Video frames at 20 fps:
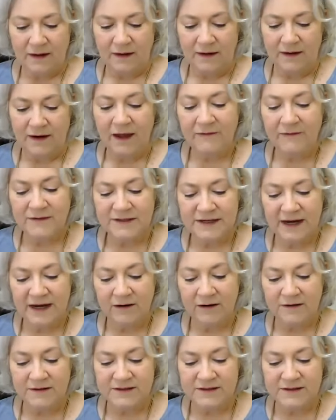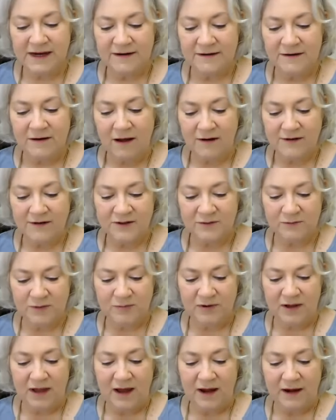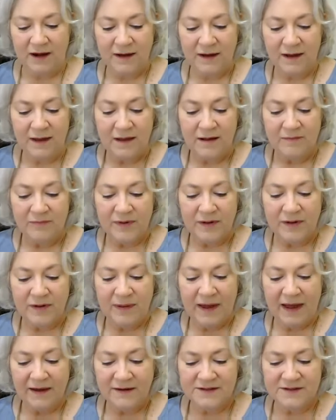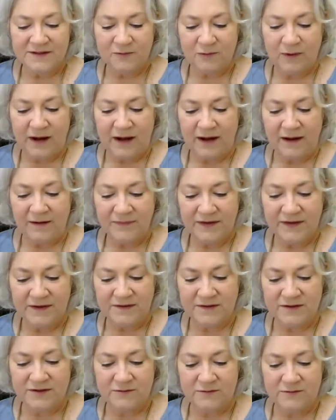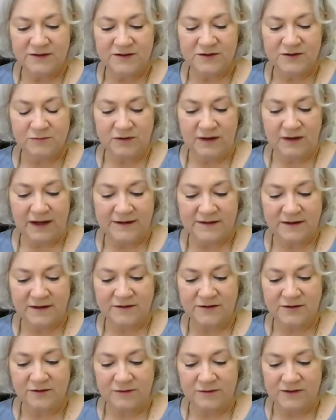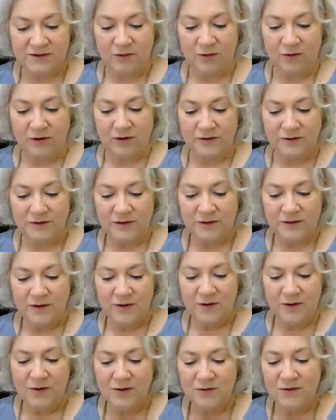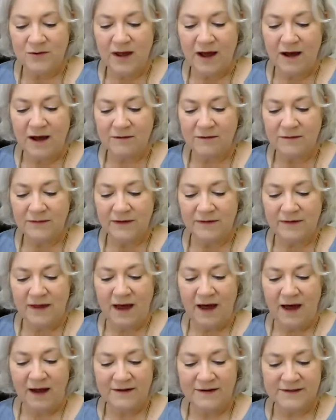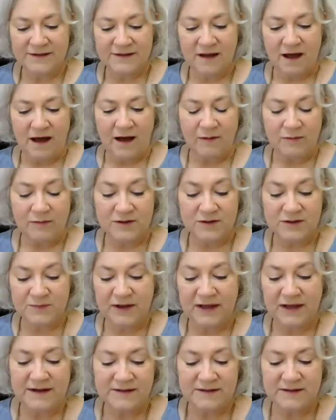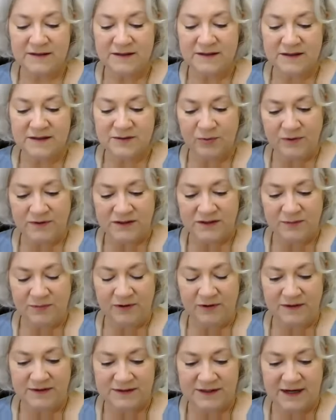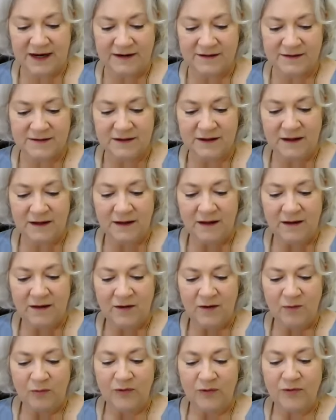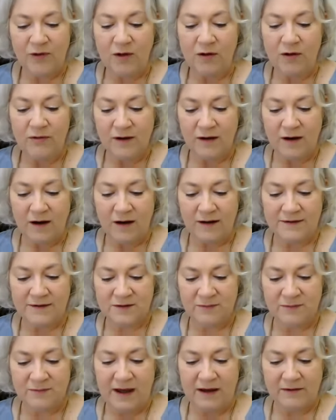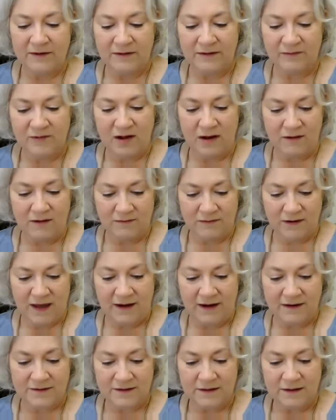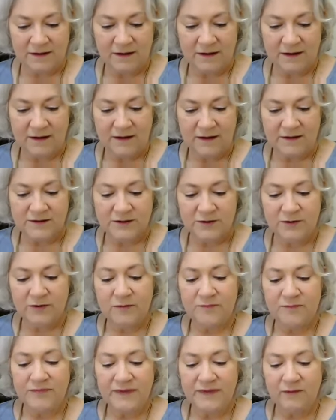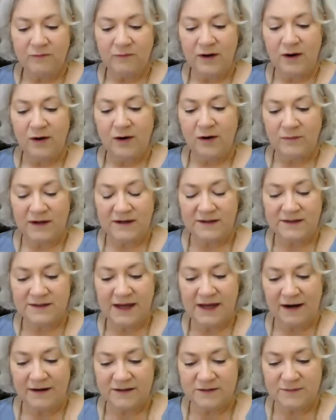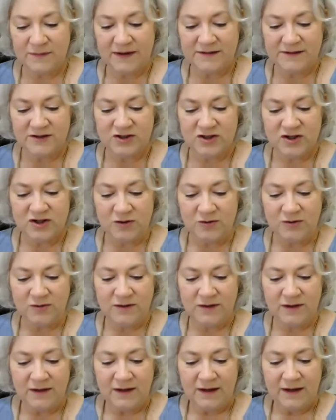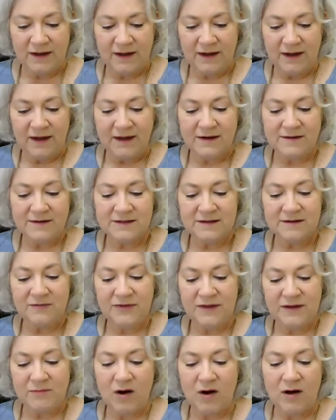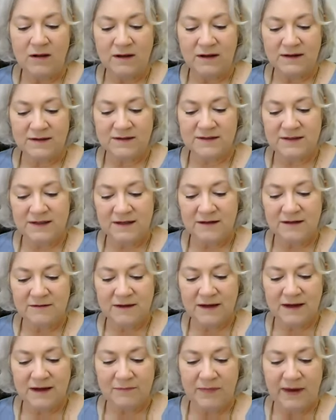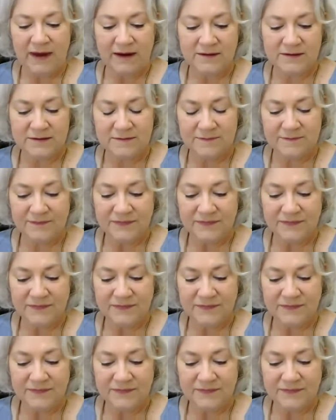And heaven's herald stayed not to reply, but passed away, his doings to relate unto his lord, who now in the highest sky was placed in his principal estate, with all the gods about him congregate, to whom when Hermes had his message told, it did them all exceedingly amate,